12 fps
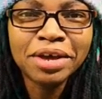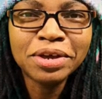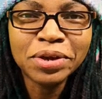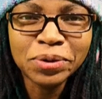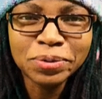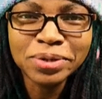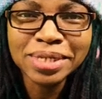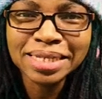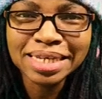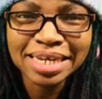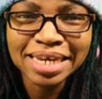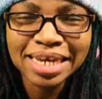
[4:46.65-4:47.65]
you
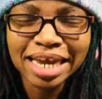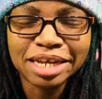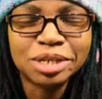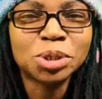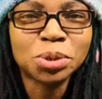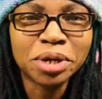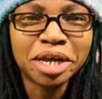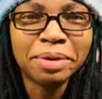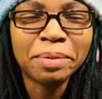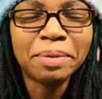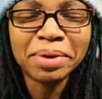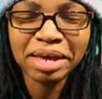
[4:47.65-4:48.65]
see and
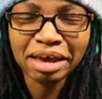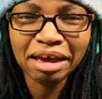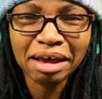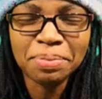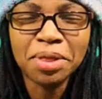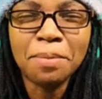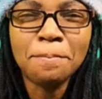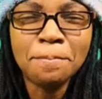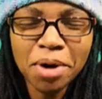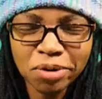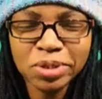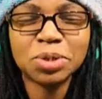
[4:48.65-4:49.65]
dream and become the
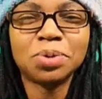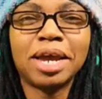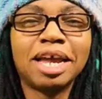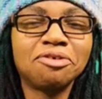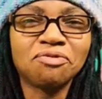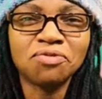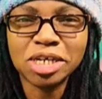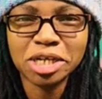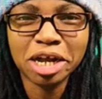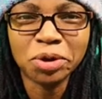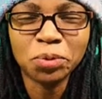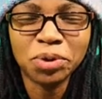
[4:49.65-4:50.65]
most creative
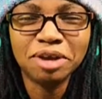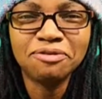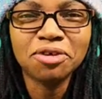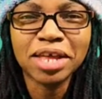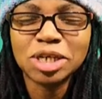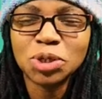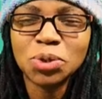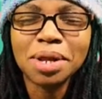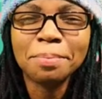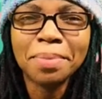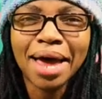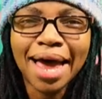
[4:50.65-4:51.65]
Rigid Heddle Weaver that you
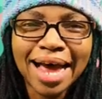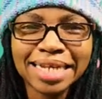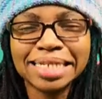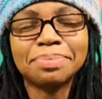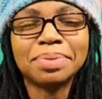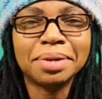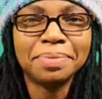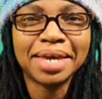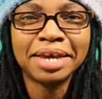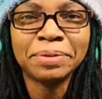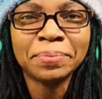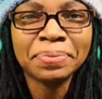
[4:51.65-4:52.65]
can possibly
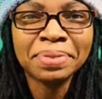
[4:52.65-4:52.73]
be.